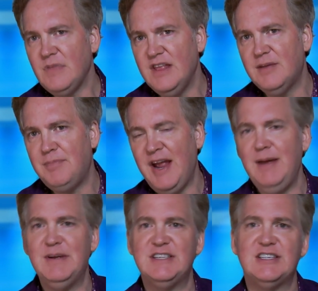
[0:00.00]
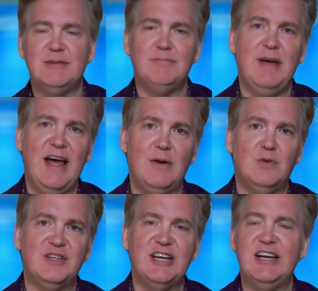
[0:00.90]
The payments to men
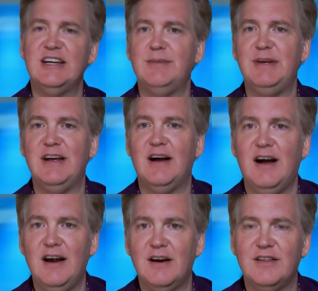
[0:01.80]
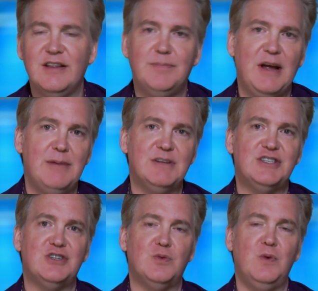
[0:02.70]
will tend to be higher than the
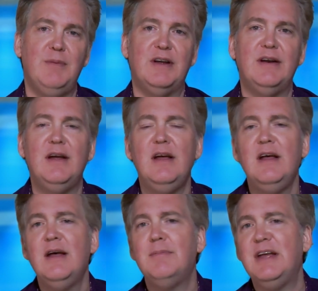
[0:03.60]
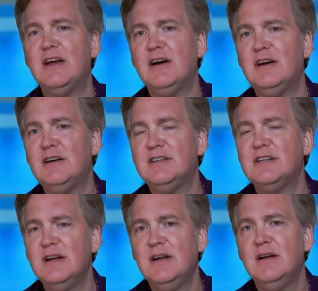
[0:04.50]
payments to women because
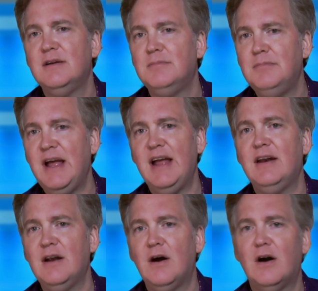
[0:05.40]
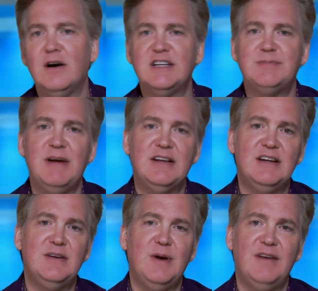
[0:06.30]
men are
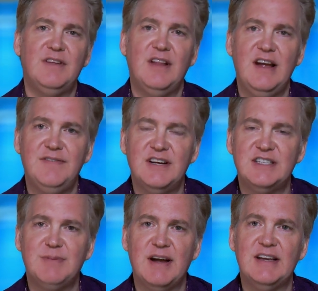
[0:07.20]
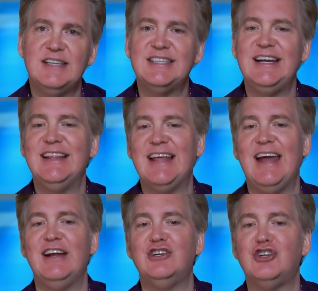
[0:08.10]
expected to have a life expectancy
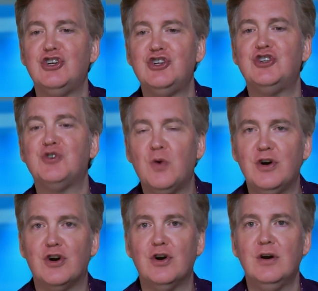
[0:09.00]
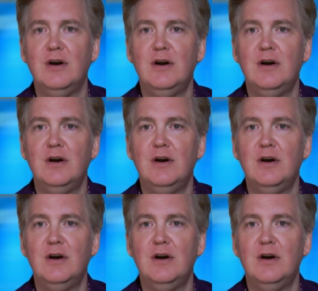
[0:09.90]
that is shorter